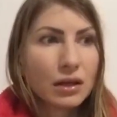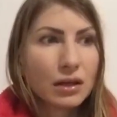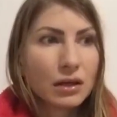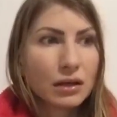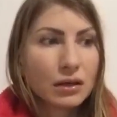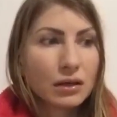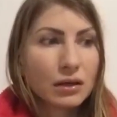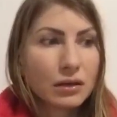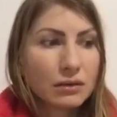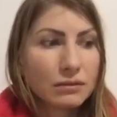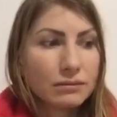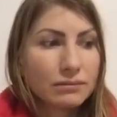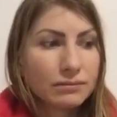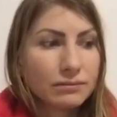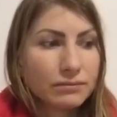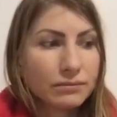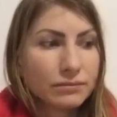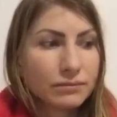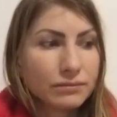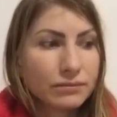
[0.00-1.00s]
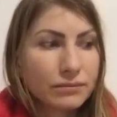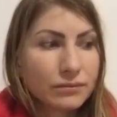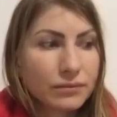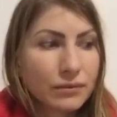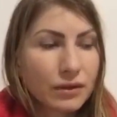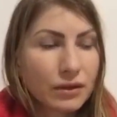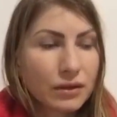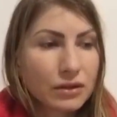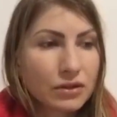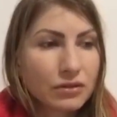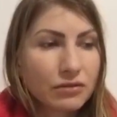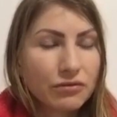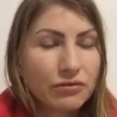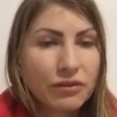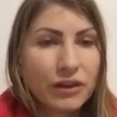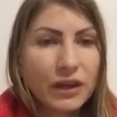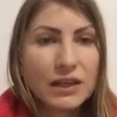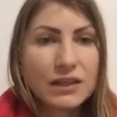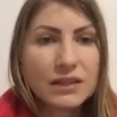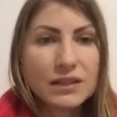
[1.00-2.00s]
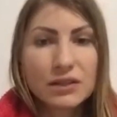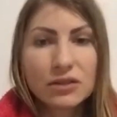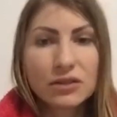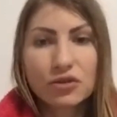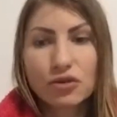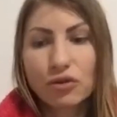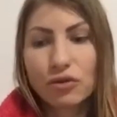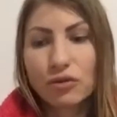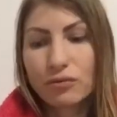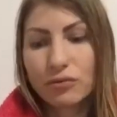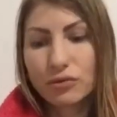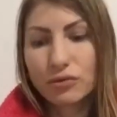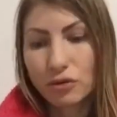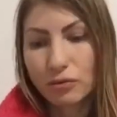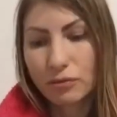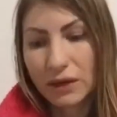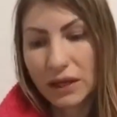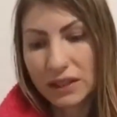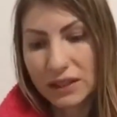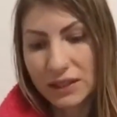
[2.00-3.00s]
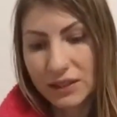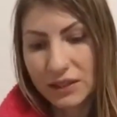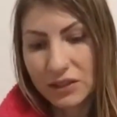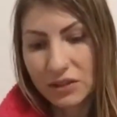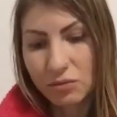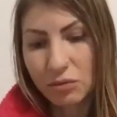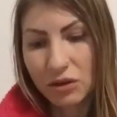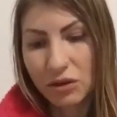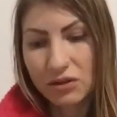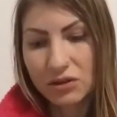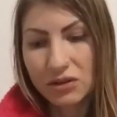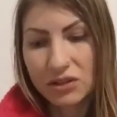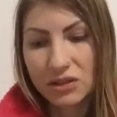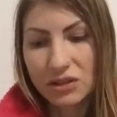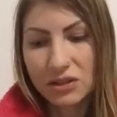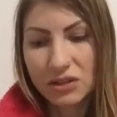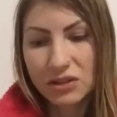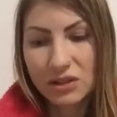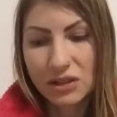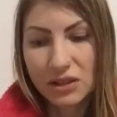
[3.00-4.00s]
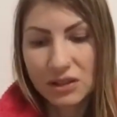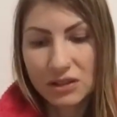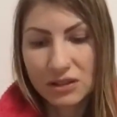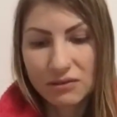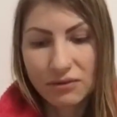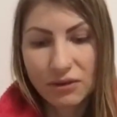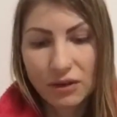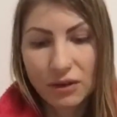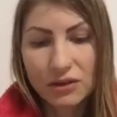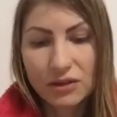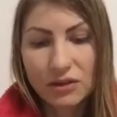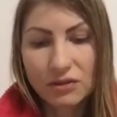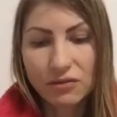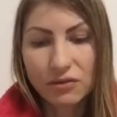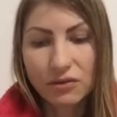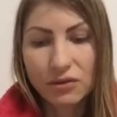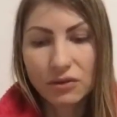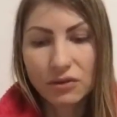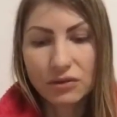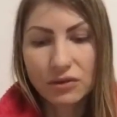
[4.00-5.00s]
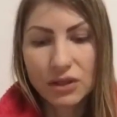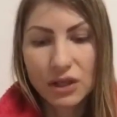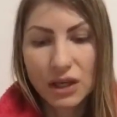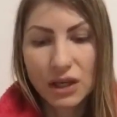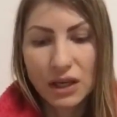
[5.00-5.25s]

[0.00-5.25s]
to face traumatic experiences is very difficult,